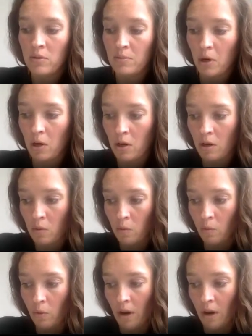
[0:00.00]
per
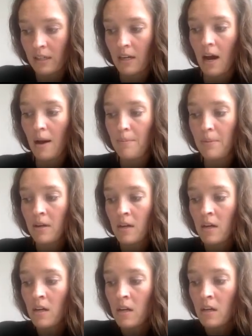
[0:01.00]
1 cup.
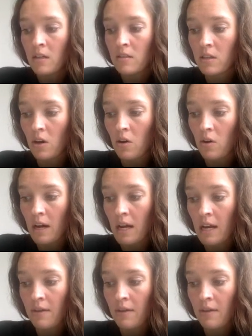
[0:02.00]
So if